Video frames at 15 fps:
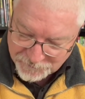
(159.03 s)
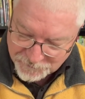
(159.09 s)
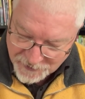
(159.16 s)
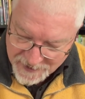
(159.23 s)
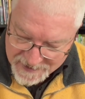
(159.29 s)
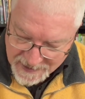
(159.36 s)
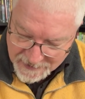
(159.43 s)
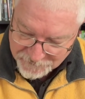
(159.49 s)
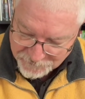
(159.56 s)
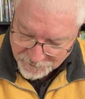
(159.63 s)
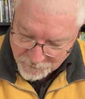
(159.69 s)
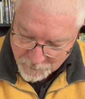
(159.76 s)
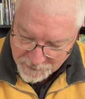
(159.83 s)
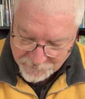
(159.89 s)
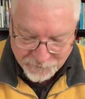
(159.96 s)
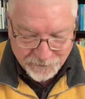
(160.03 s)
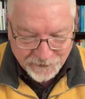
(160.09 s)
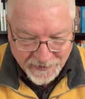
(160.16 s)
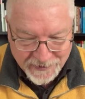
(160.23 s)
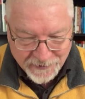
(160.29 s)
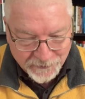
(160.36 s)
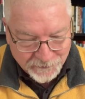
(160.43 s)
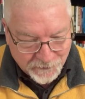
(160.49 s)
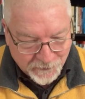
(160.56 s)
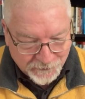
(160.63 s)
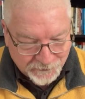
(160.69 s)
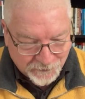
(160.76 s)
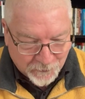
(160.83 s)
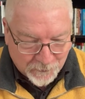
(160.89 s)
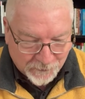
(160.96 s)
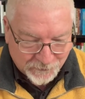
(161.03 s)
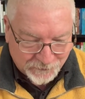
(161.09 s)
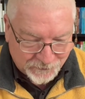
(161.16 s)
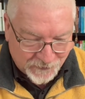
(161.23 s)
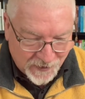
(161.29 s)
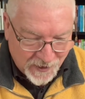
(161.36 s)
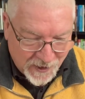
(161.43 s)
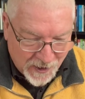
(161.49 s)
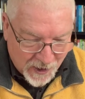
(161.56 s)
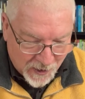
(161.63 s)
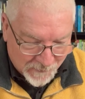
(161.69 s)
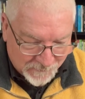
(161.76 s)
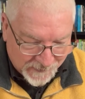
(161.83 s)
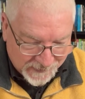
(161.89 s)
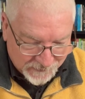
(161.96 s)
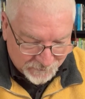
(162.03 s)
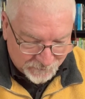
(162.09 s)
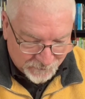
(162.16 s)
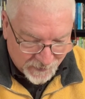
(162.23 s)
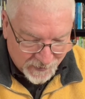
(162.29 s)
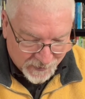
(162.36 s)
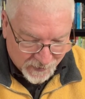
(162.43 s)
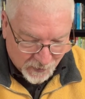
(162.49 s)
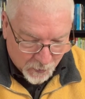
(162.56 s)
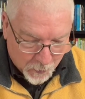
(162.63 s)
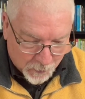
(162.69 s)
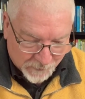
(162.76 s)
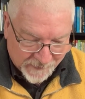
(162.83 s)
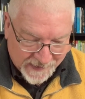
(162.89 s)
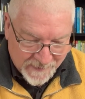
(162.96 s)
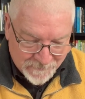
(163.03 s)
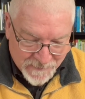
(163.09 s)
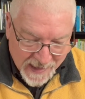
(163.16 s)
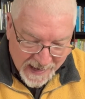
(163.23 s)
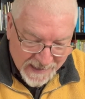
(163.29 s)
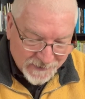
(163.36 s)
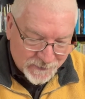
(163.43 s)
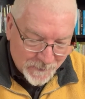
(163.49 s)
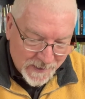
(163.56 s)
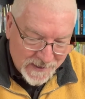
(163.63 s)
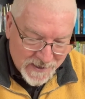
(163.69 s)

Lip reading: Connection with Sinners, the Source of His Glory. Intimate